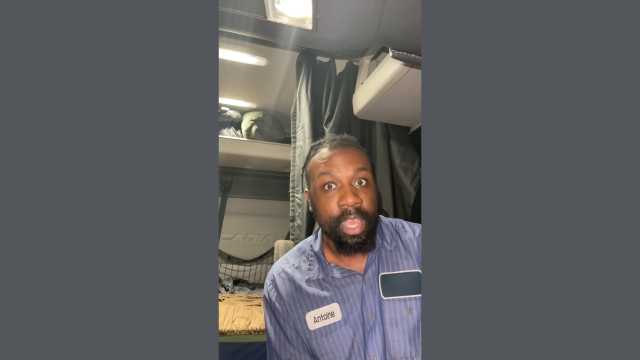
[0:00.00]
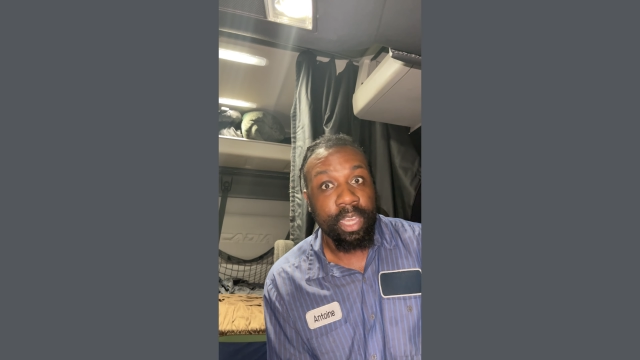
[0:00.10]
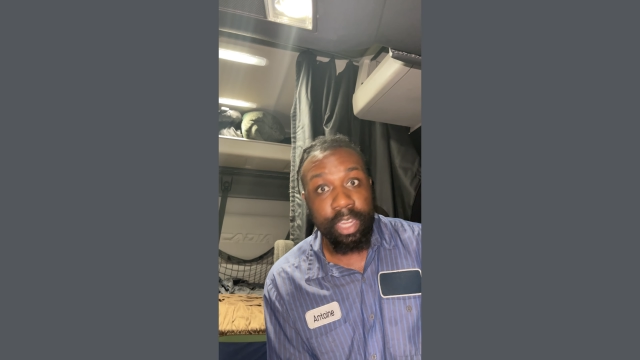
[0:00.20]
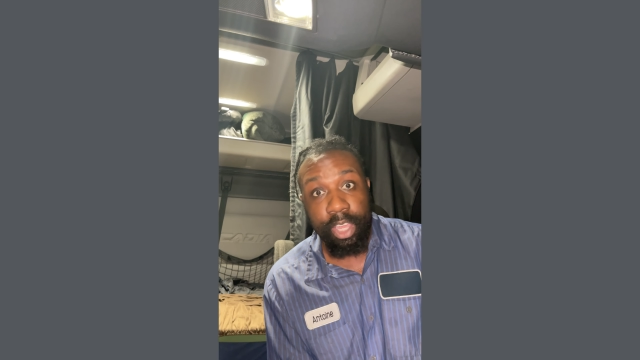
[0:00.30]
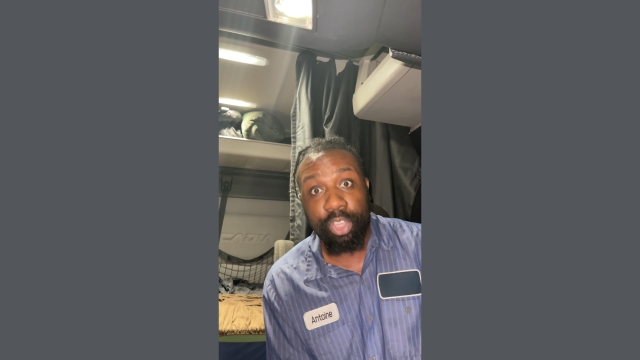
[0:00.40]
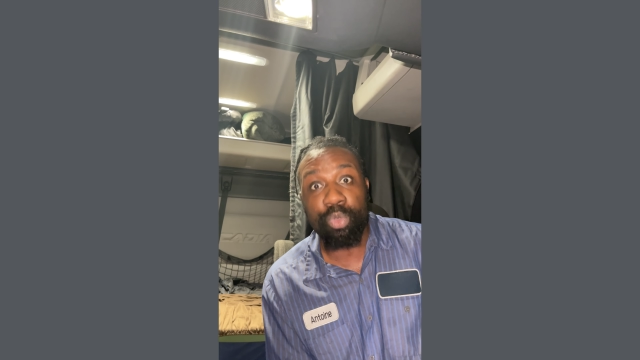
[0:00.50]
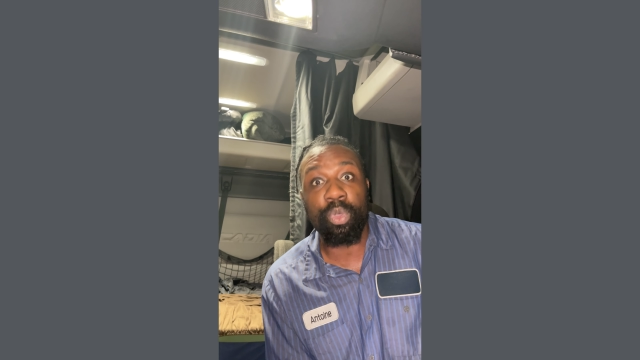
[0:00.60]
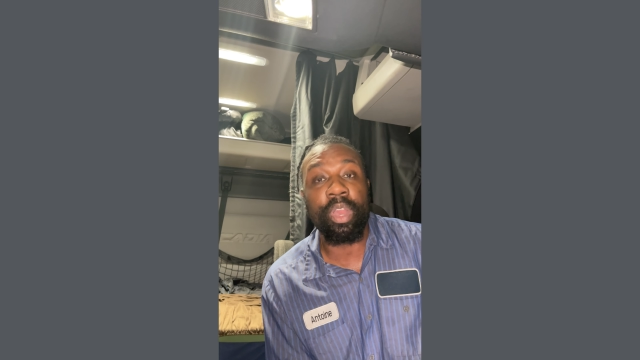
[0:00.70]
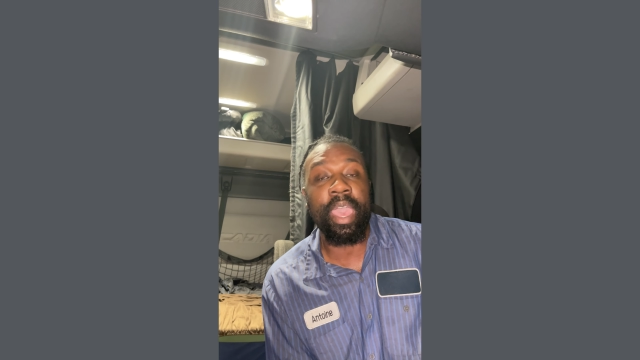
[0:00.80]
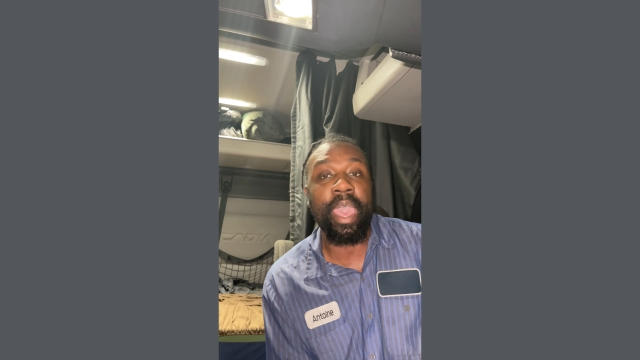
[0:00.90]
Then you
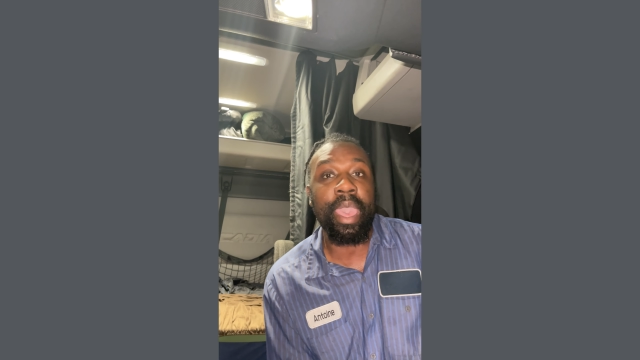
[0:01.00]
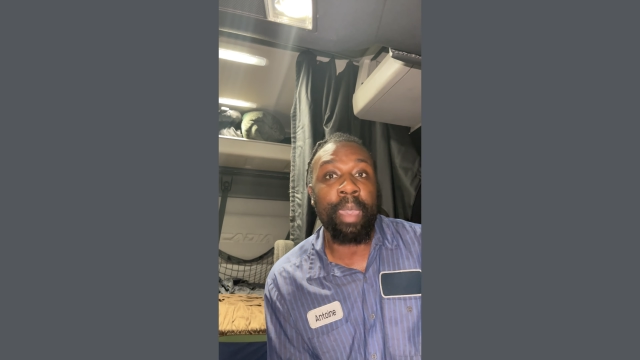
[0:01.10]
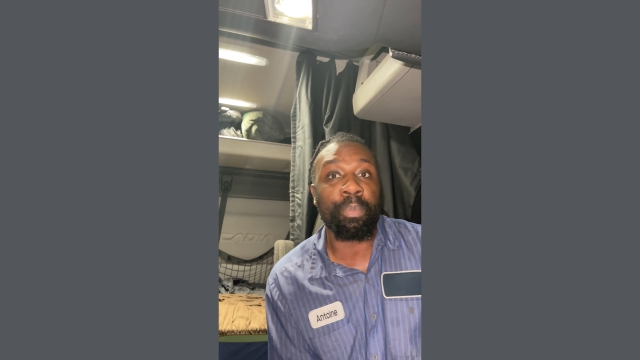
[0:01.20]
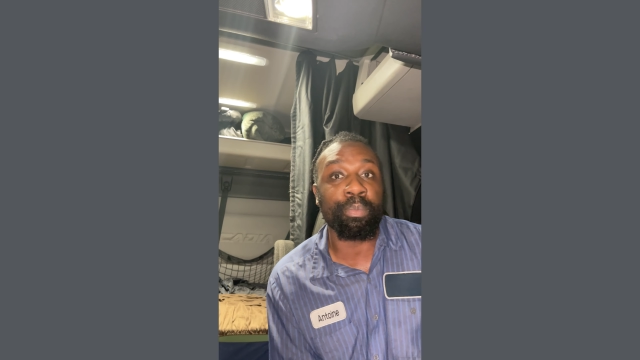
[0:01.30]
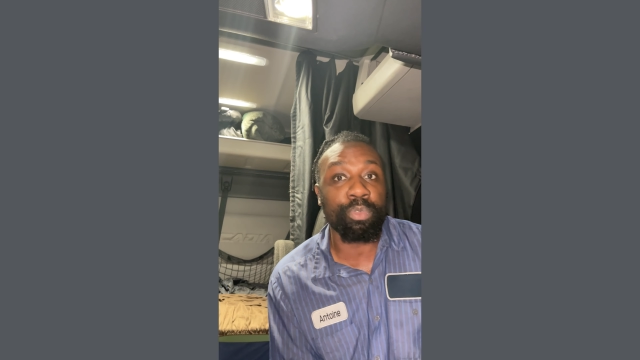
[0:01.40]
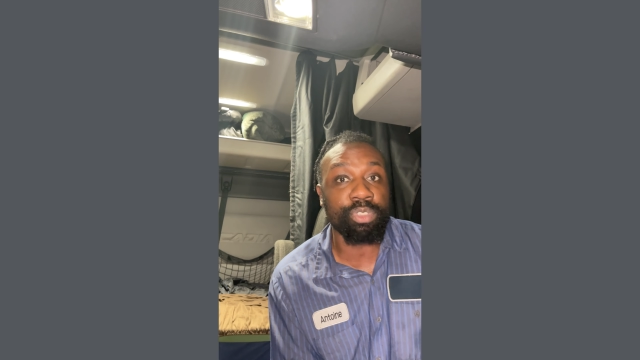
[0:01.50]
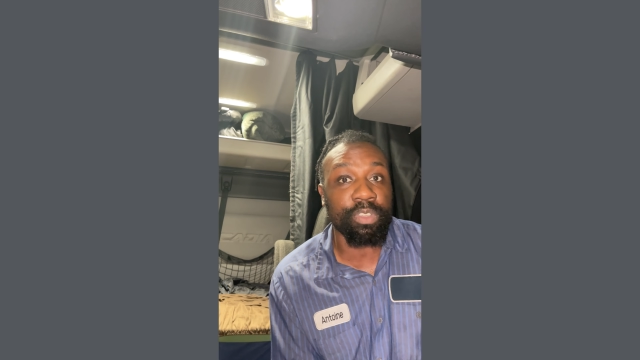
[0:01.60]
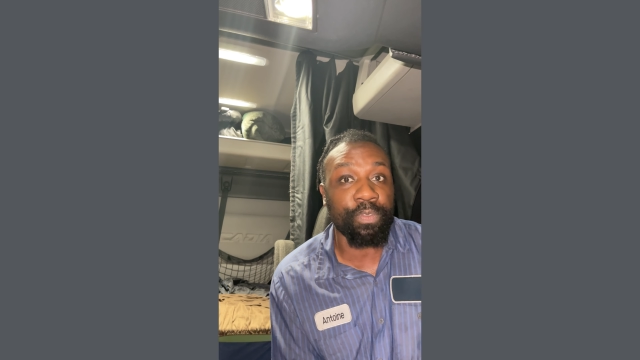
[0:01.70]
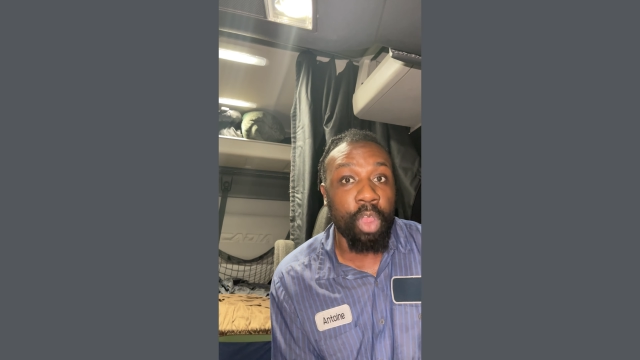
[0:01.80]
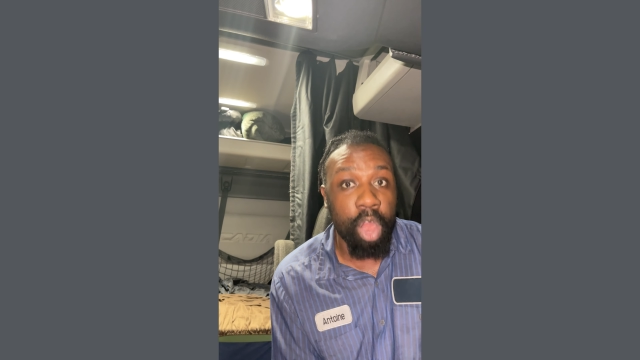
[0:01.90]
want to have Apple
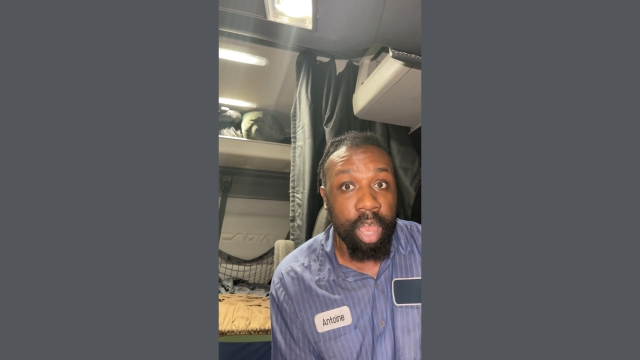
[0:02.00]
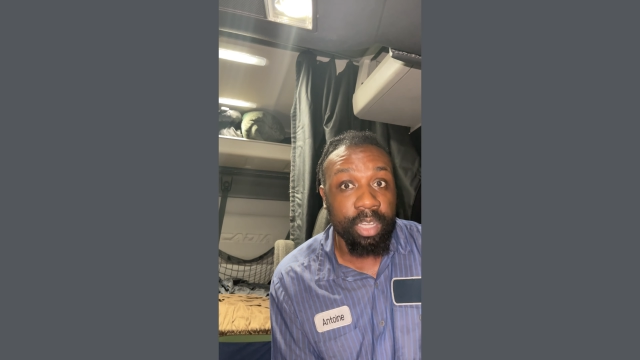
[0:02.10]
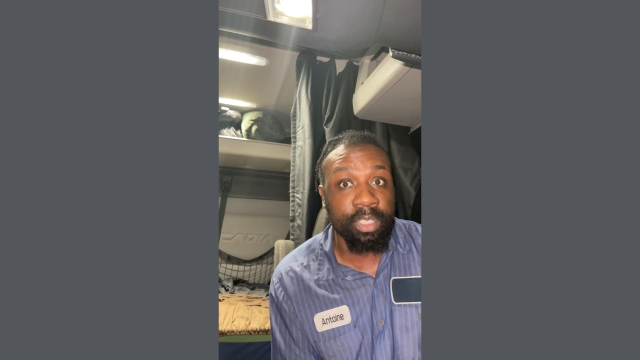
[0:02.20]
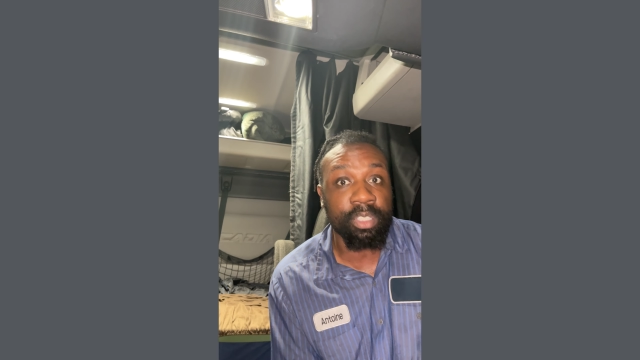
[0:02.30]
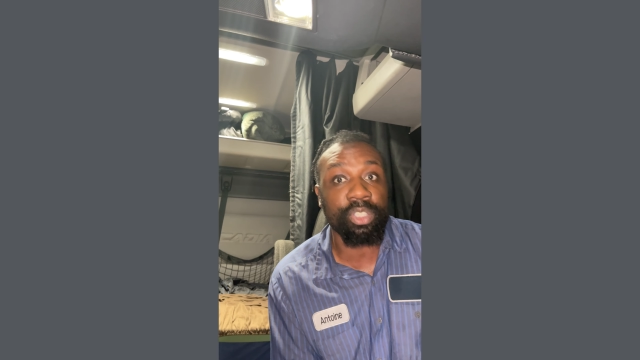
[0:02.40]
Music for artists,